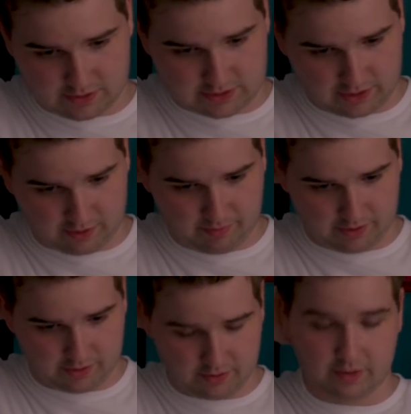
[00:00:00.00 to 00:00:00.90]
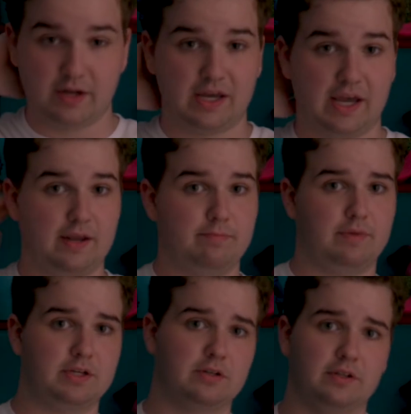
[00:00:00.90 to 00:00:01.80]
dislike button and
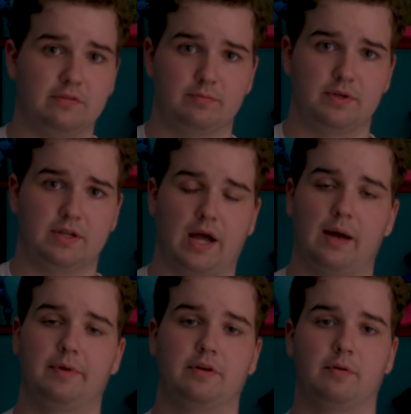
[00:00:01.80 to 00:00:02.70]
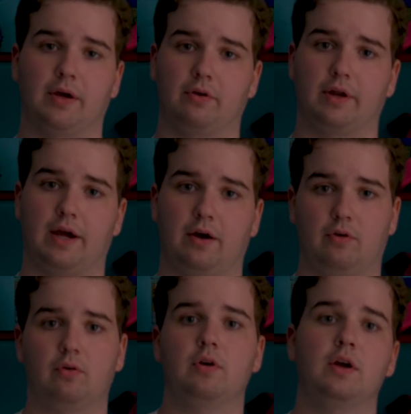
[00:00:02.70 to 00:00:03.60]
make sure to leave a mean comment about
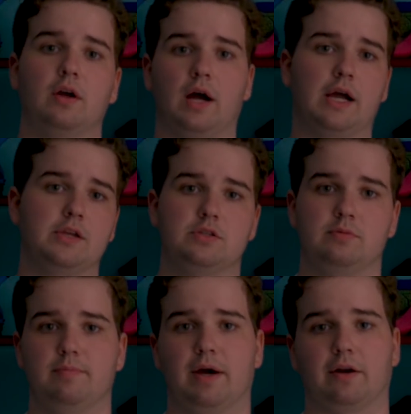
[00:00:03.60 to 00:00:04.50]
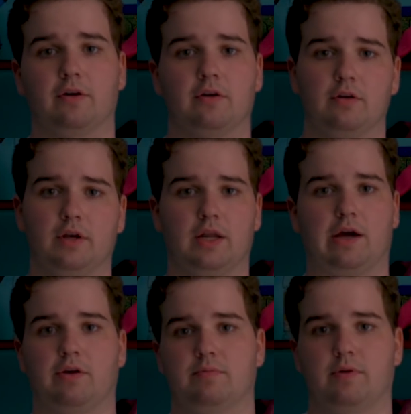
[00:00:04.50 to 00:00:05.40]
how I used to be better and
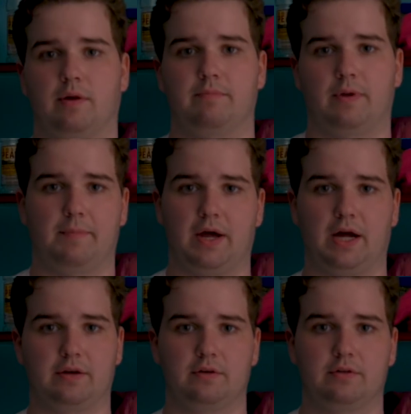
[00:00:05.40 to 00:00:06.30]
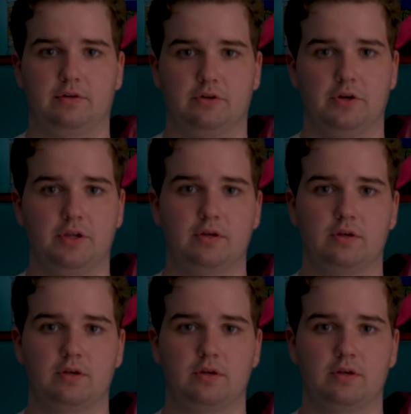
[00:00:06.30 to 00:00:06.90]
now I, am not good.